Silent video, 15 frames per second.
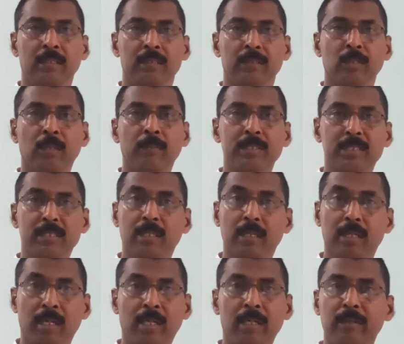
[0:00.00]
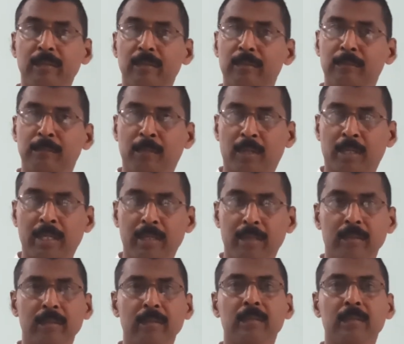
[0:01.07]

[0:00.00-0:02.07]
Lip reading: Thomas Hunt Morgan